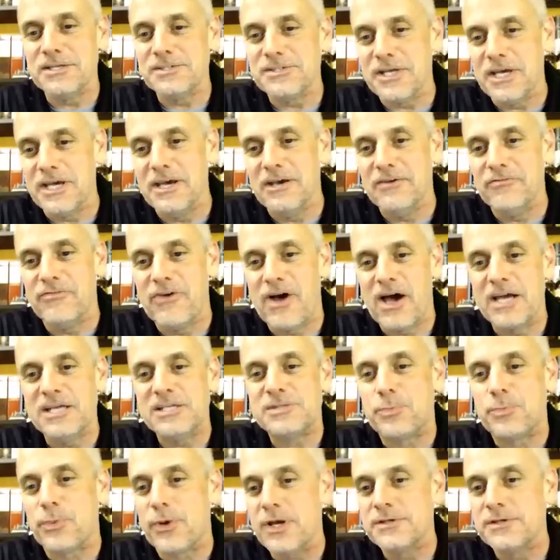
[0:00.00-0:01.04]
a vice
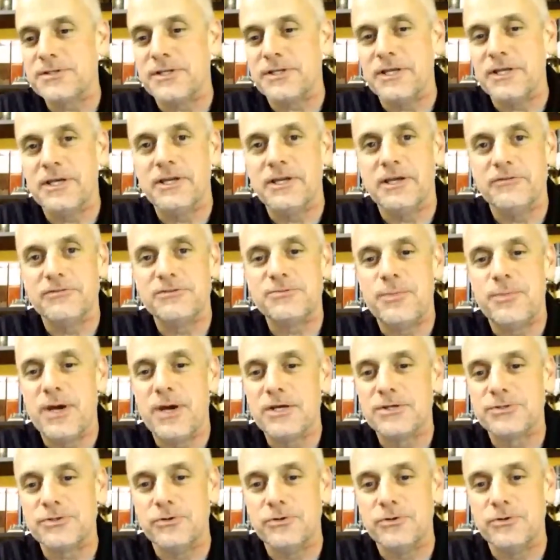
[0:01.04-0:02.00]
president of special